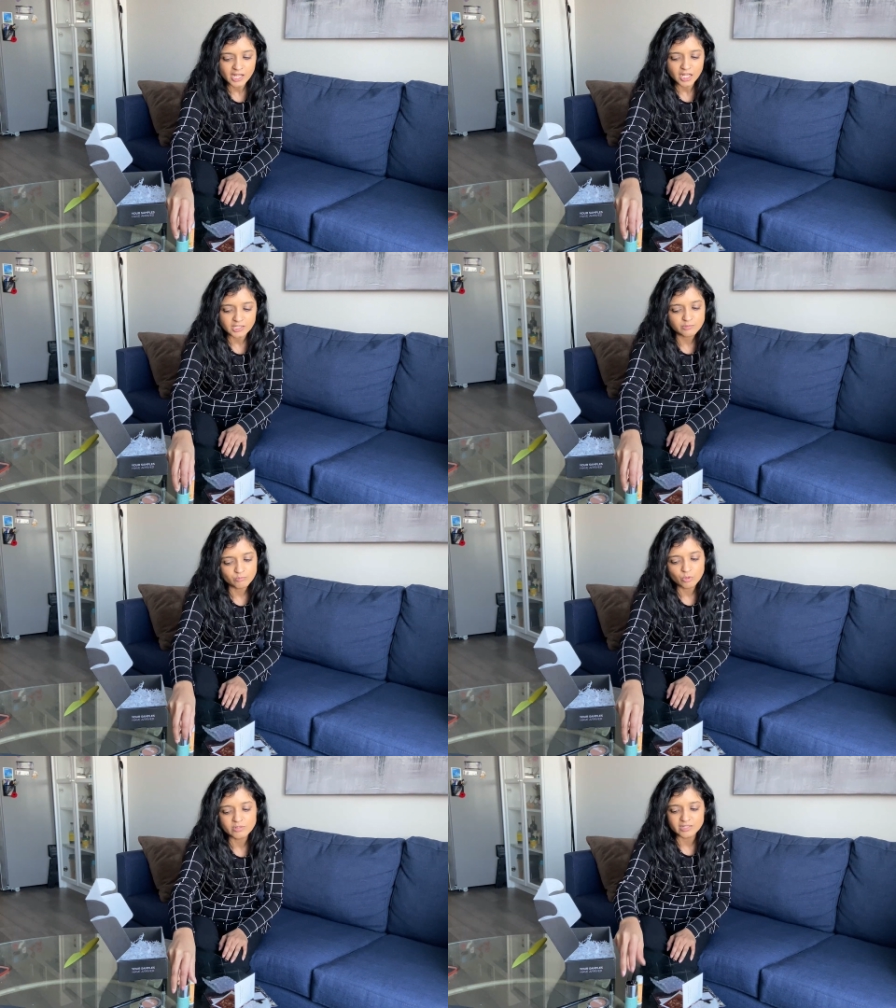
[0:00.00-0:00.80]
it's
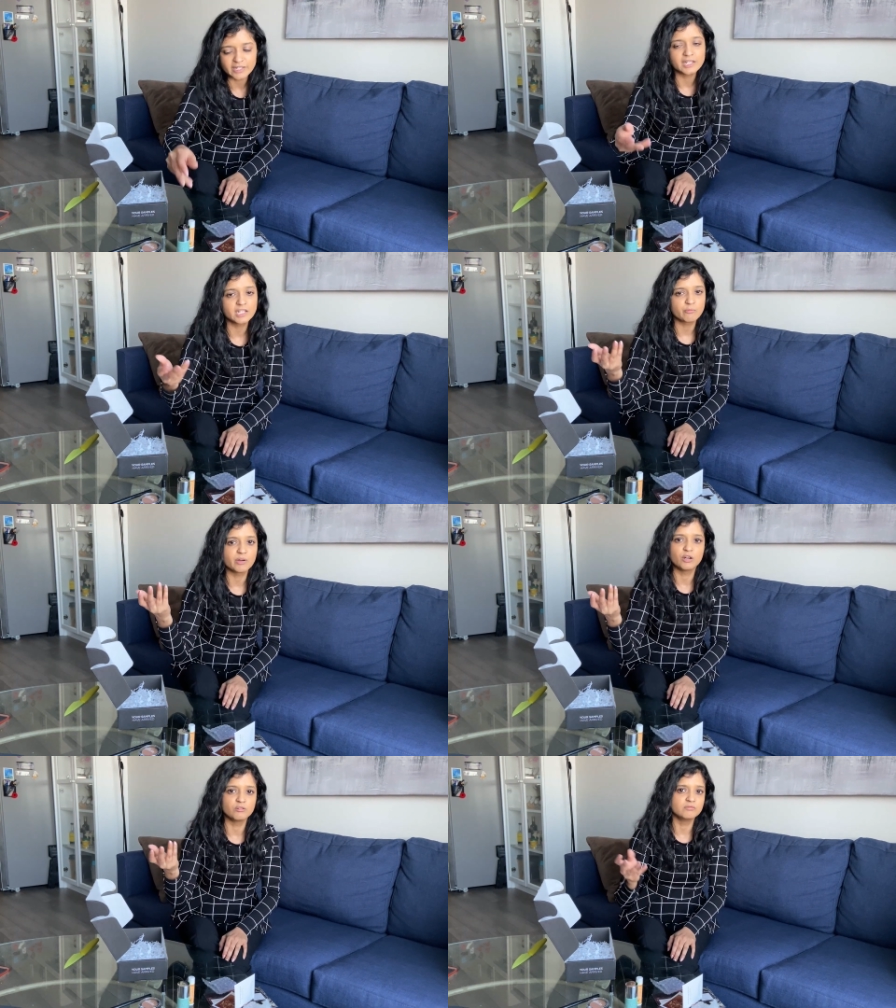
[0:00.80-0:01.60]
most likely
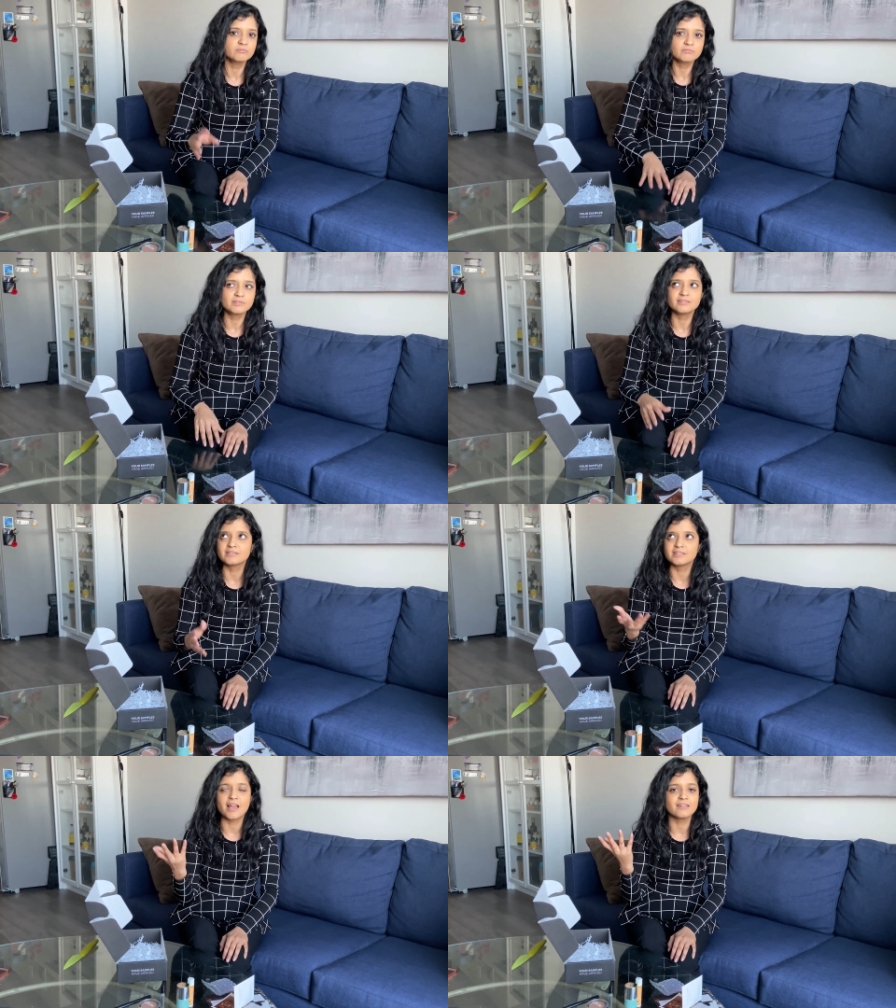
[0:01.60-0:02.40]
about
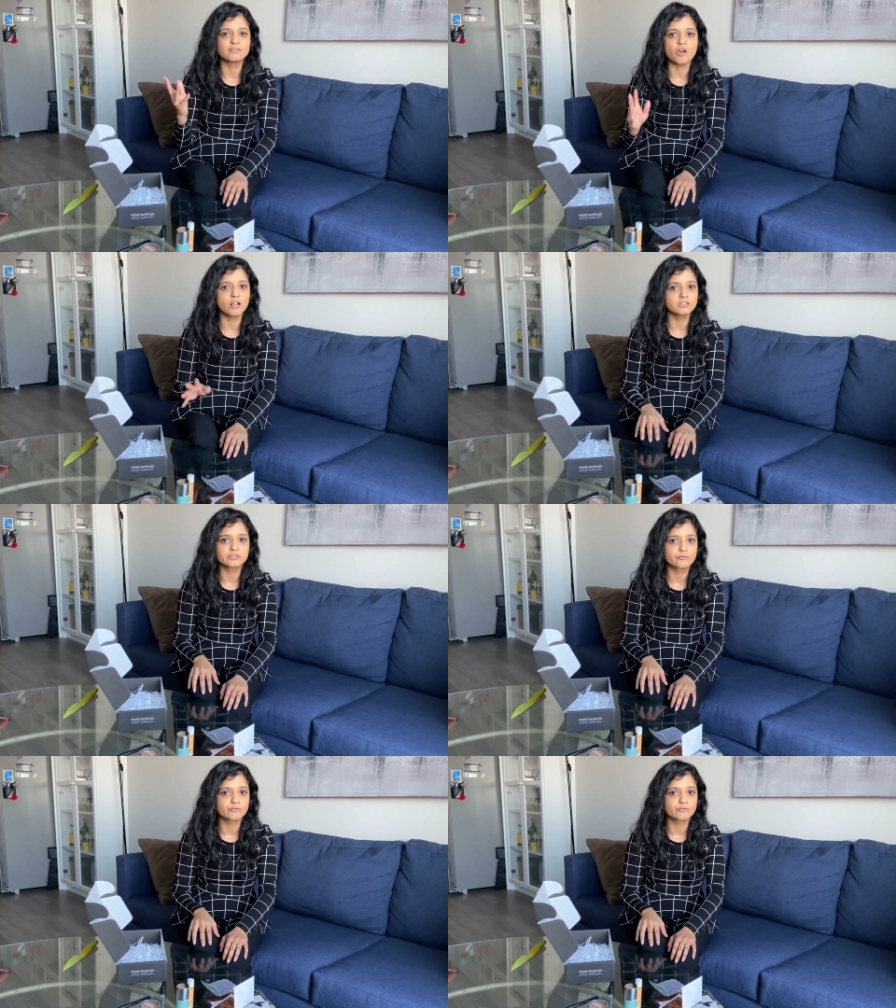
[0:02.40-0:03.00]
$10